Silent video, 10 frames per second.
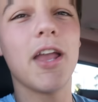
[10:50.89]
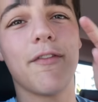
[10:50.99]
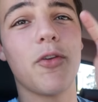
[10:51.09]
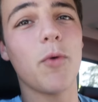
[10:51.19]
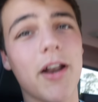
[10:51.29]

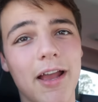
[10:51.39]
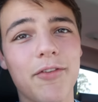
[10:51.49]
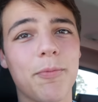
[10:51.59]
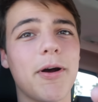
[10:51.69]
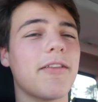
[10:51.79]
If you want to
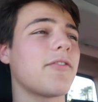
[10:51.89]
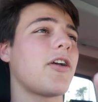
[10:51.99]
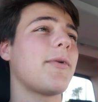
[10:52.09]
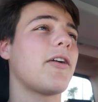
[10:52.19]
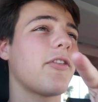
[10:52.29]
have your positive
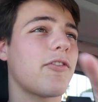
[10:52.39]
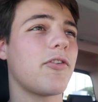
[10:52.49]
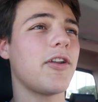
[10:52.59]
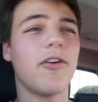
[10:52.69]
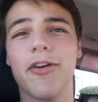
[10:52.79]
comment on the
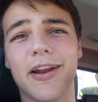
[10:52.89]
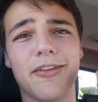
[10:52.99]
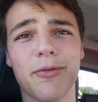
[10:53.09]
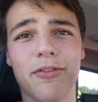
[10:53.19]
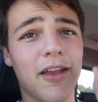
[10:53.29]
screen, all you got
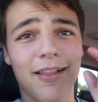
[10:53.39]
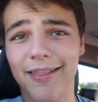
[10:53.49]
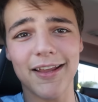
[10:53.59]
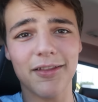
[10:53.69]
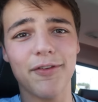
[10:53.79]
to do is
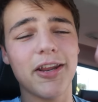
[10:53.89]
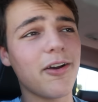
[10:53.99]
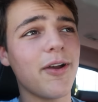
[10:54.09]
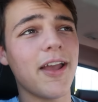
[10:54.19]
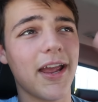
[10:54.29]
like the
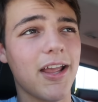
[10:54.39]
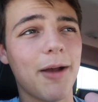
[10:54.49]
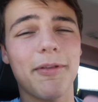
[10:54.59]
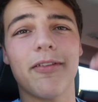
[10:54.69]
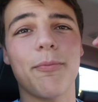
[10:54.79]
video and
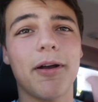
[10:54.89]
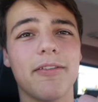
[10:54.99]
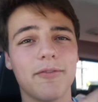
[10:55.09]
comment something positive down